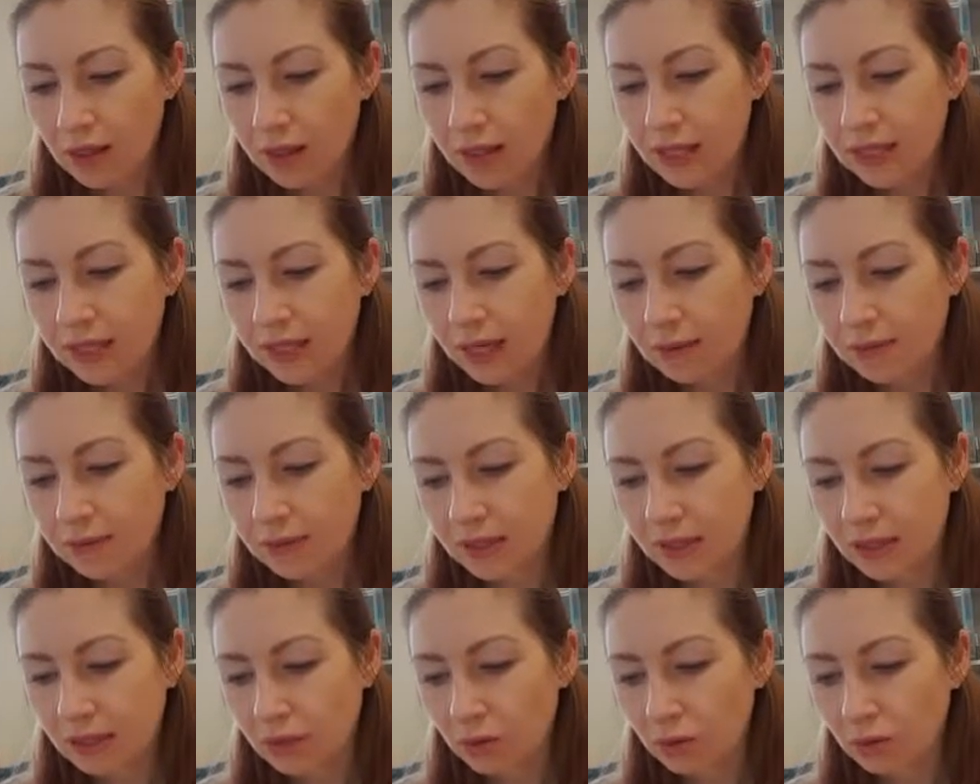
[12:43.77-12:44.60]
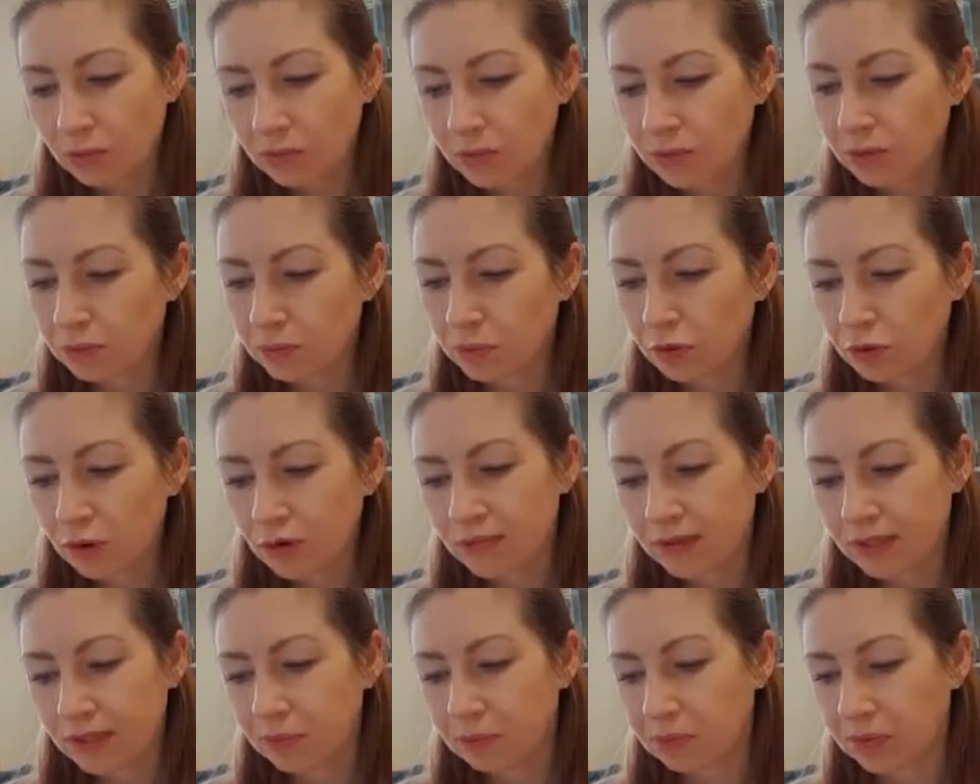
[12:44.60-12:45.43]
This comes as almost more
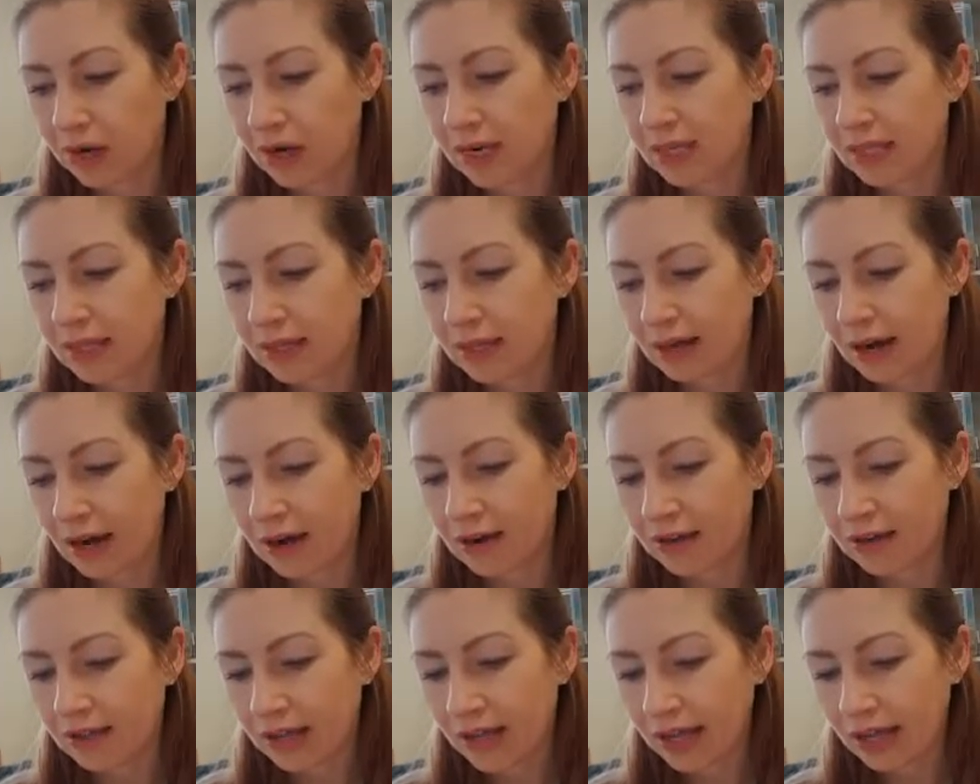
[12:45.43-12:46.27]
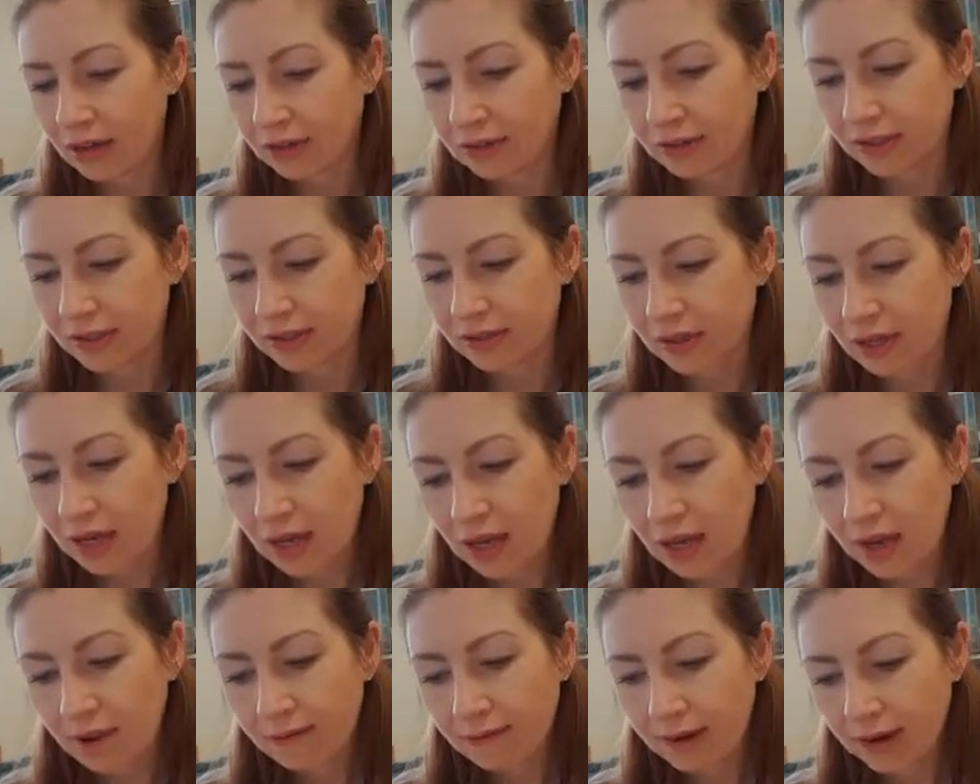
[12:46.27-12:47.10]
of a surprise than anything else.
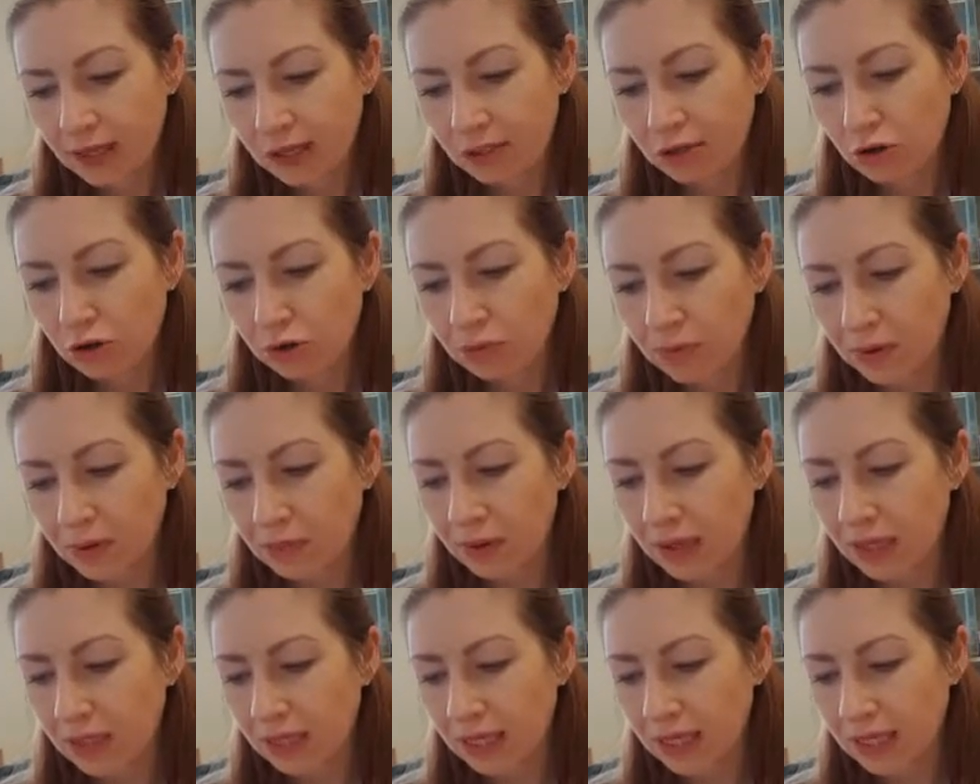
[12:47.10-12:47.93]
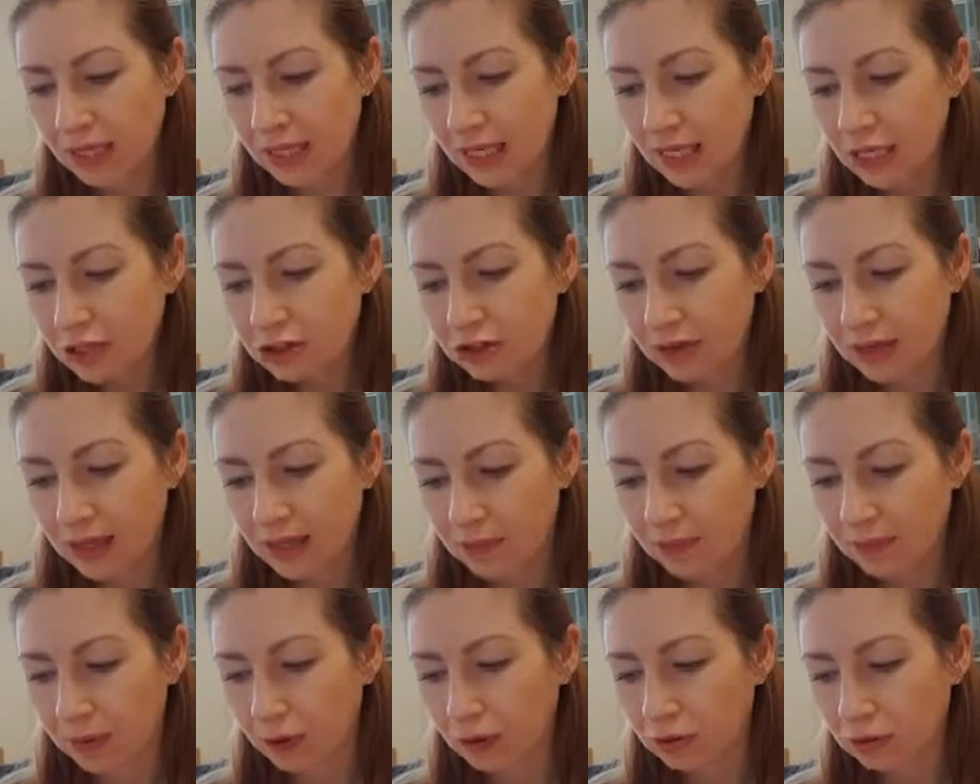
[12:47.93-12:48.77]
Phil has told me because he's literally
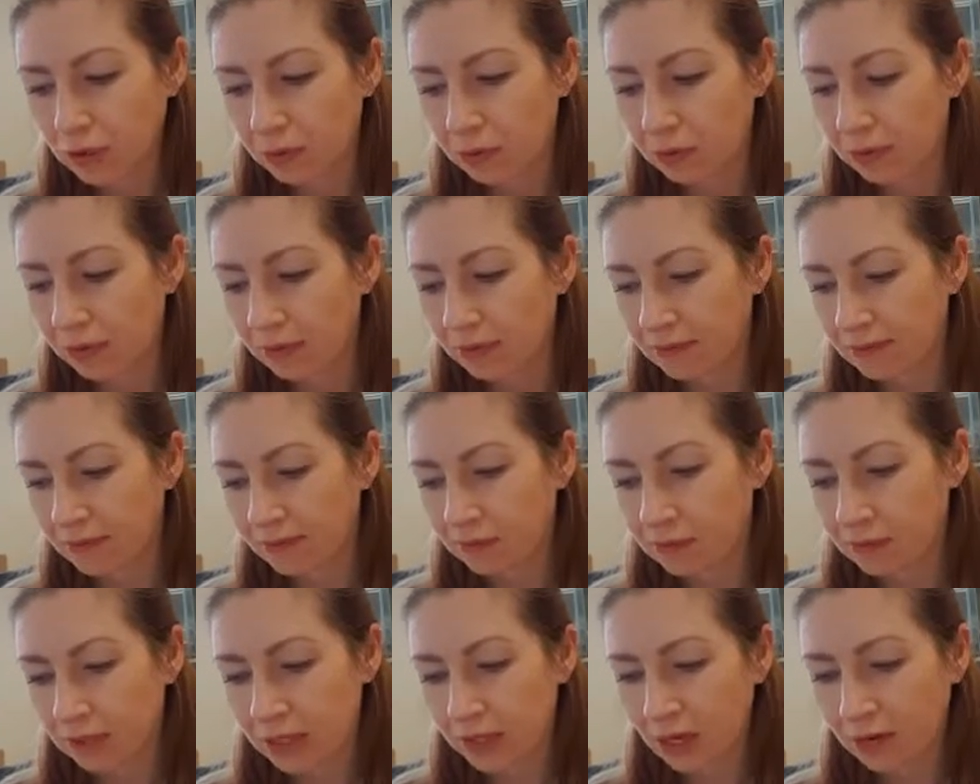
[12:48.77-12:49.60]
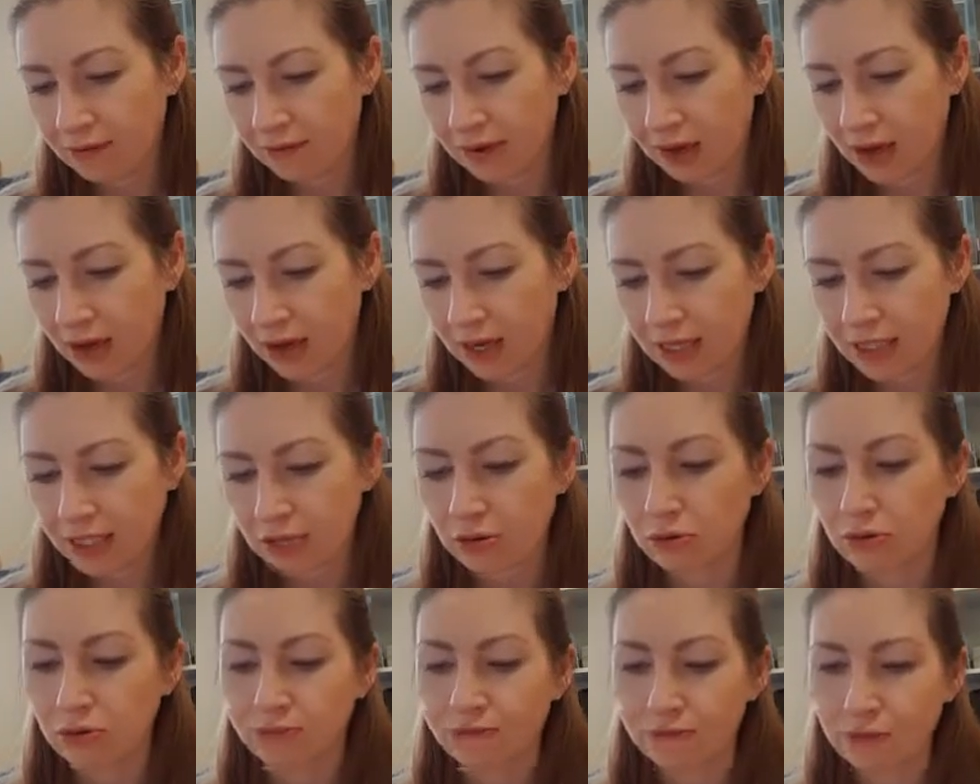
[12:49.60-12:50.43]
the poster boy for Batavia High
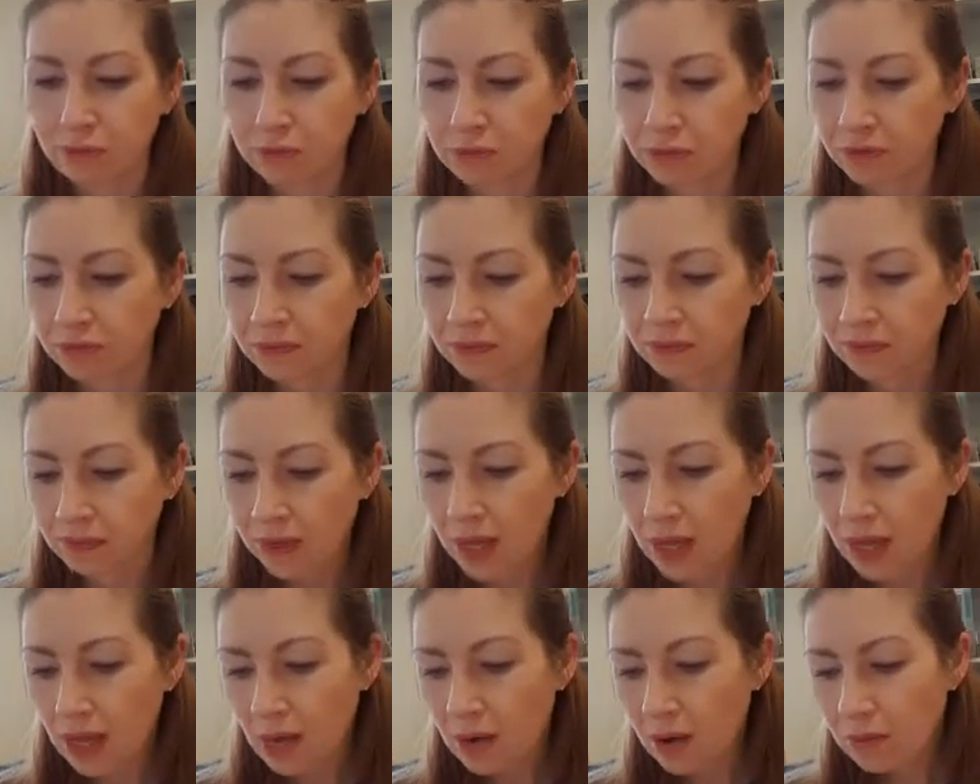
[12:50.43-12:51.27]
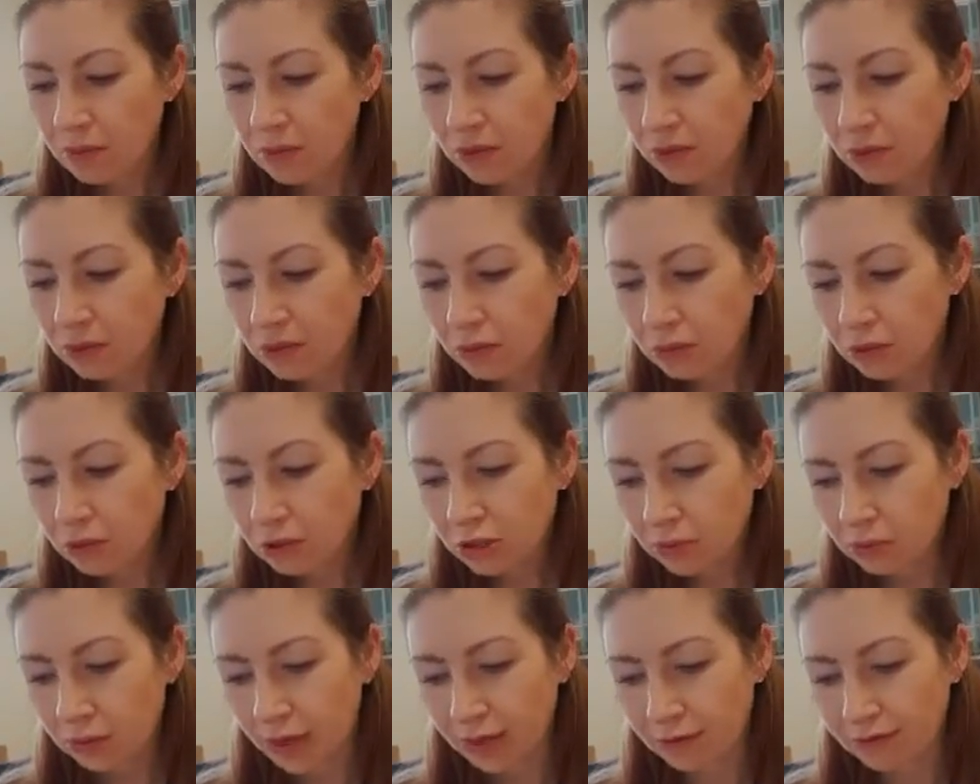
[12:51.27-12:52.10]
School football. But don't you want
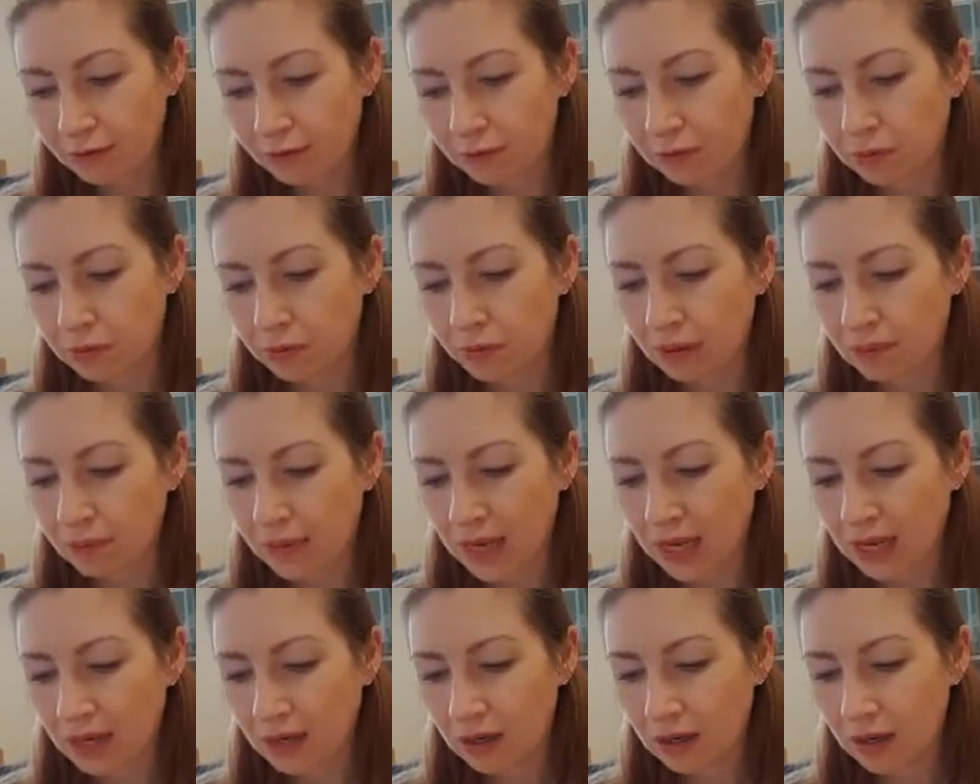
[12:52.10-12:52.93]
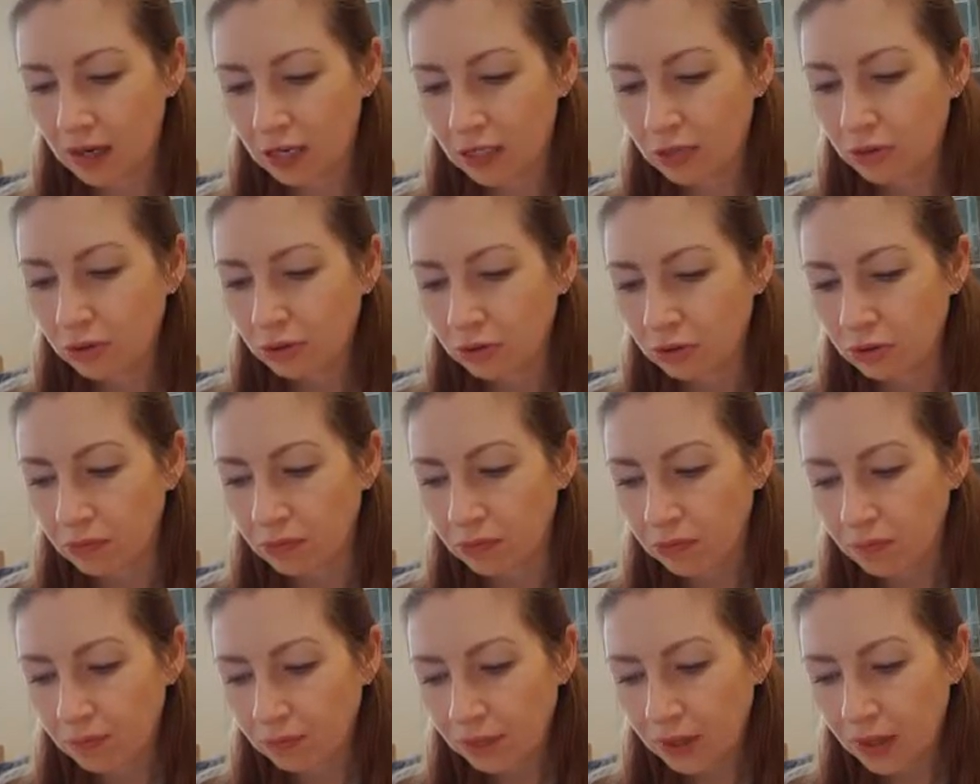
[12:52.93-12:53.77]
to play football? I mean, at all?